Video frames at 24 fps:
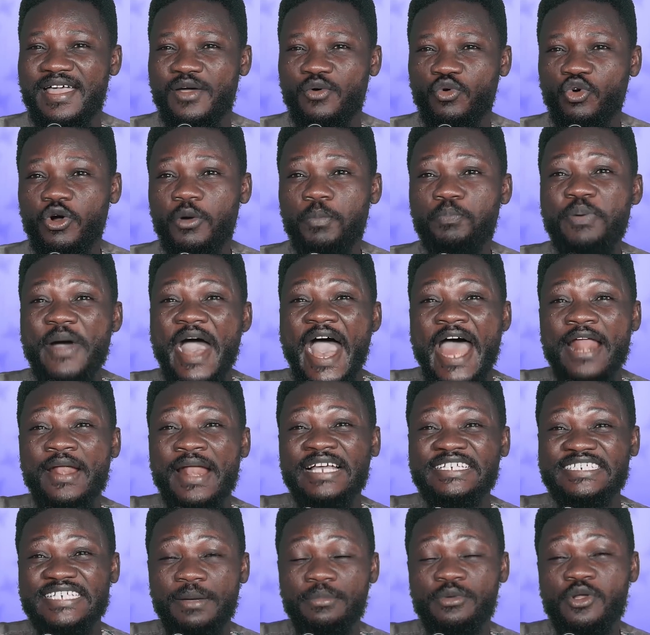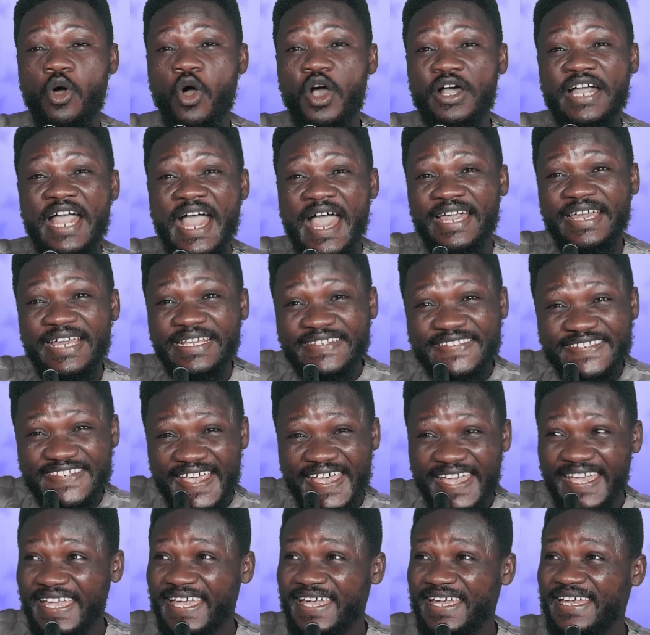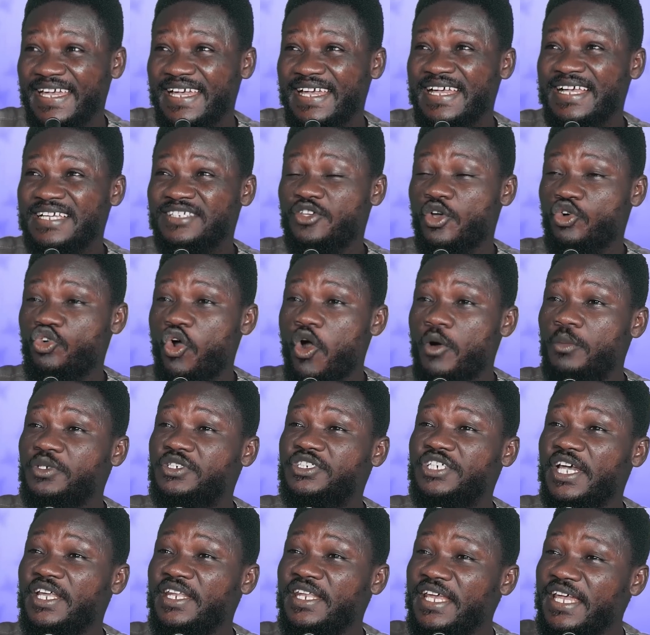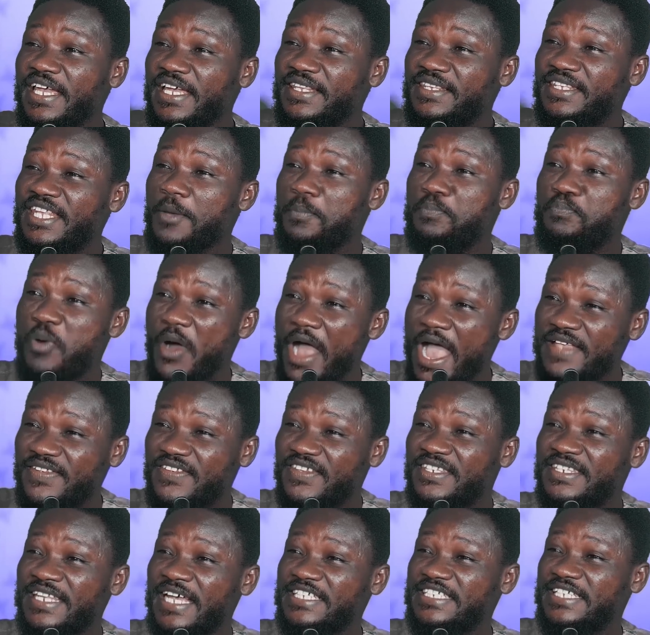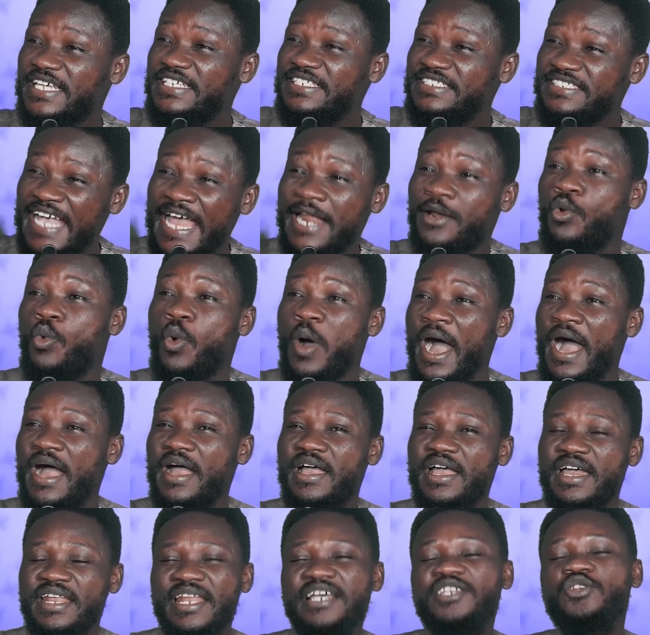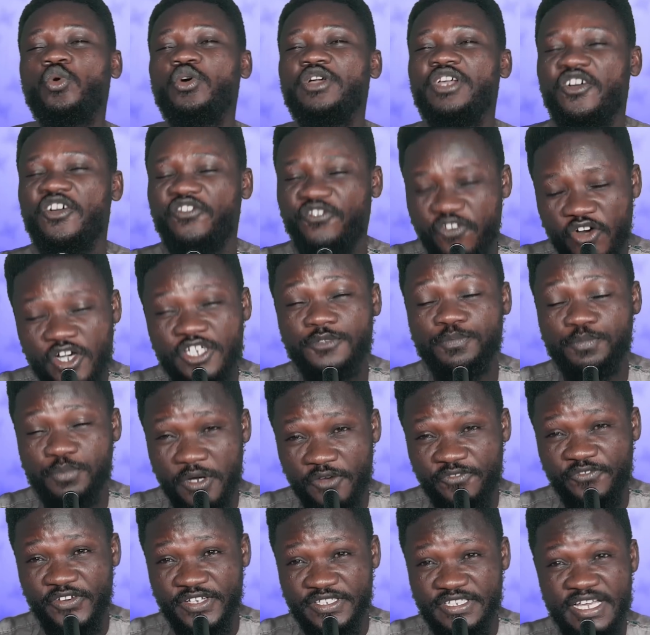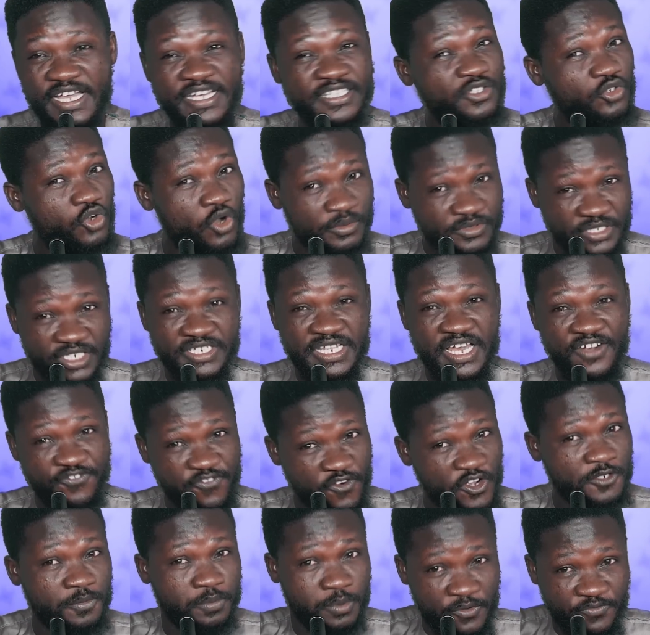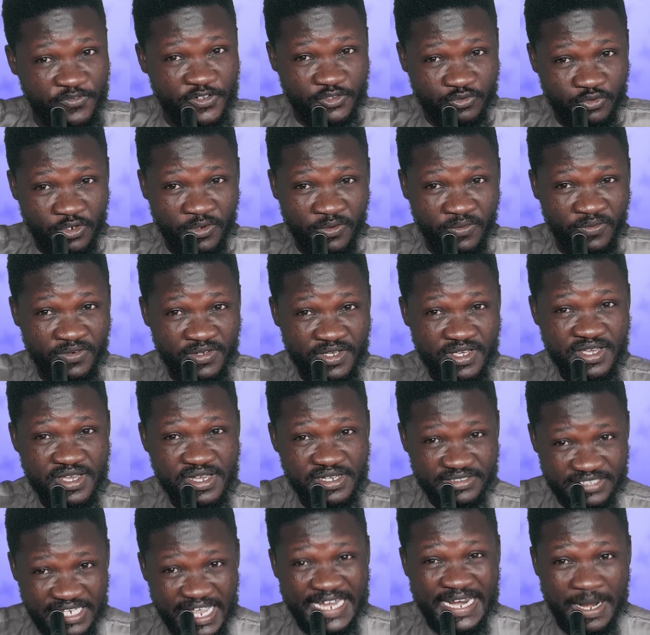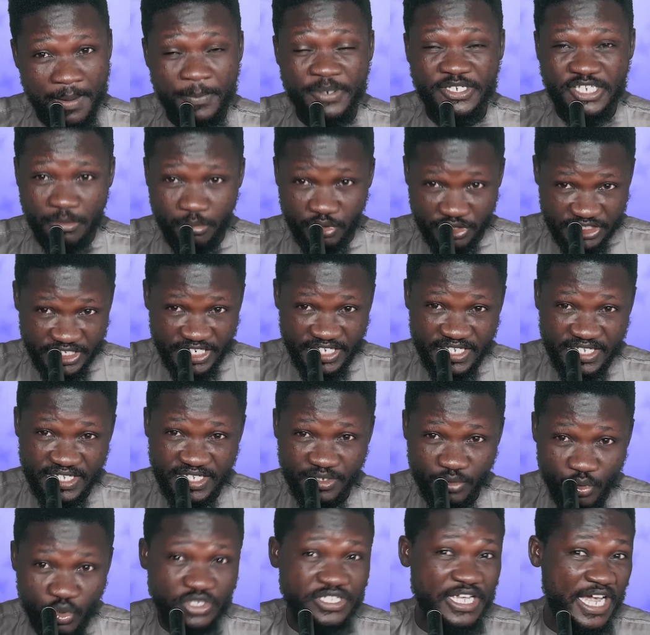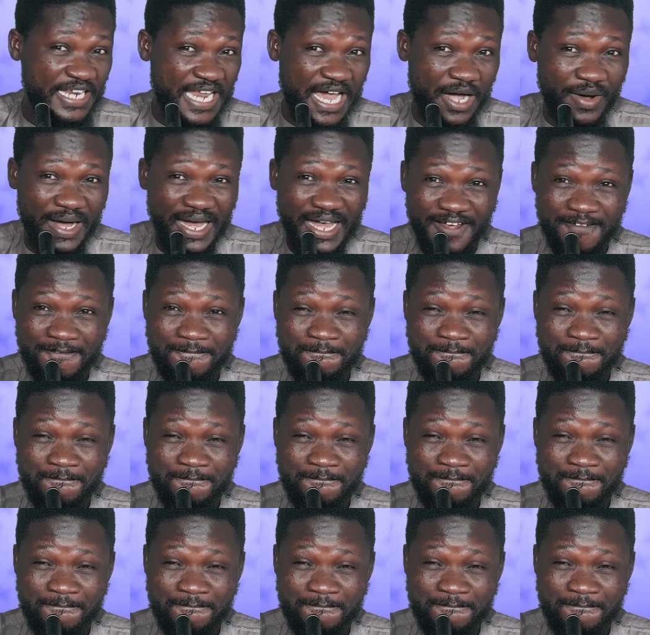O ba na sam na o kan ye se so komisheni di poison na se nyano a na so ye false prophet and the komisheni ye false prophet won sa na mba sa mo chire yuti adawa